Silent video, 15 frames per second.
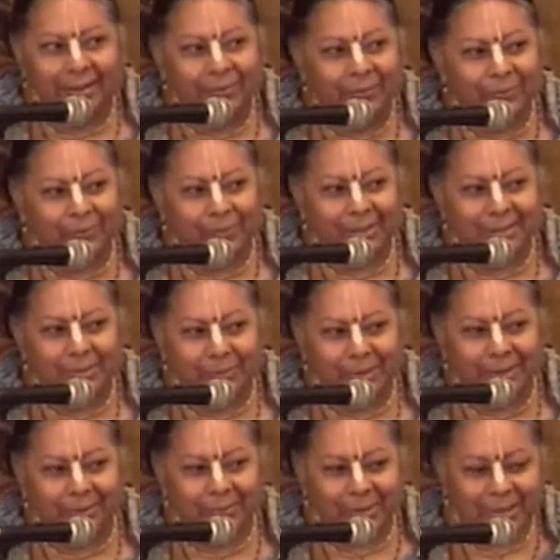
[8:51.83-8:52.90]

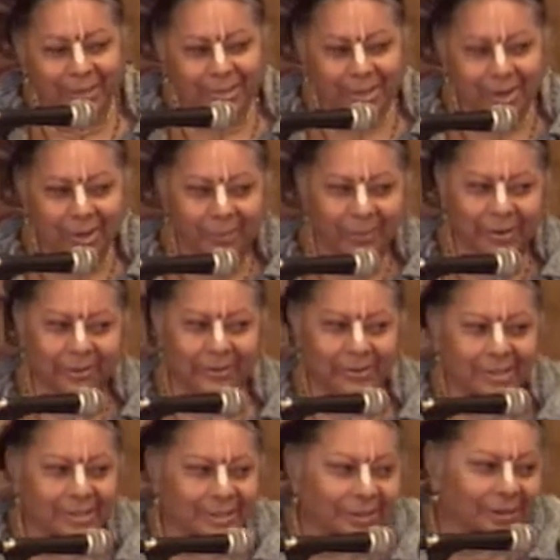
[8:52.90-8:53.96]
what to talk about,
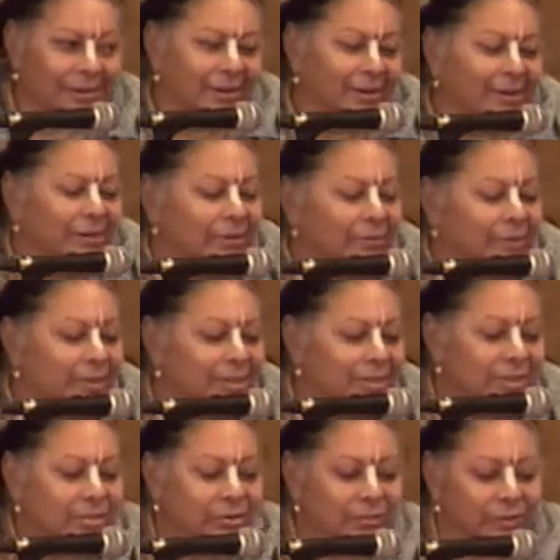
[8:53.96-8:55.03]
Krishna, with these
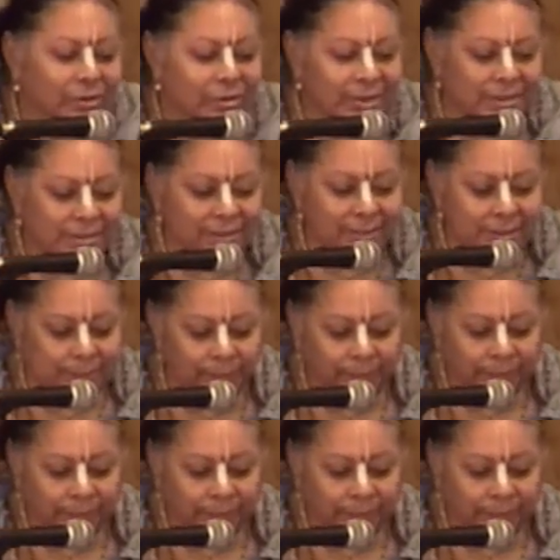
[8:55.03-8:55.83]
two verses.